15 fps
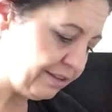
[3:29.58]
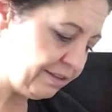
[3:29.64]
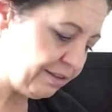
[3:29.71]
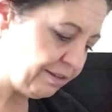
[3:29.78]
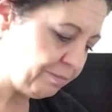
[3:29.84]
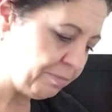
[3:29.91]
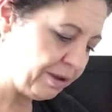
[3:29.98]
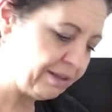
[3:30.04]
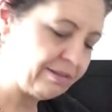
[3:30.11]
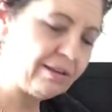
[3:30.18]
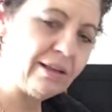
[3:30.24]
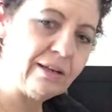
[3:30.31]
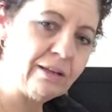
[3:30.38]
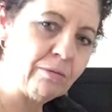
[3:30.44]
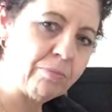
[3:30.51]
these
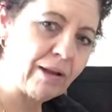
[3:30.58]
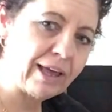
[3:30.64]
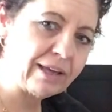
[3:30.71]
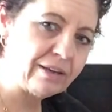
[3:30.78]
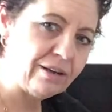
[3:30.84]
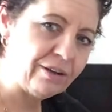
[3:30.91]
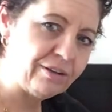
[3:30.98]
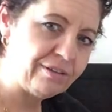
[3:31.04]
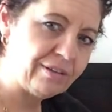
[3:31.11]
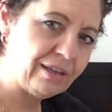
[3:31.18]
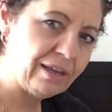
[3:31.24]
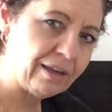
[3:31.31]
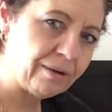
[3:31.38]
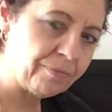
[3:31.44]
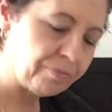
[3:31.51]
pesky little black notes
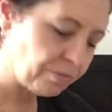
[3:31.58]
here.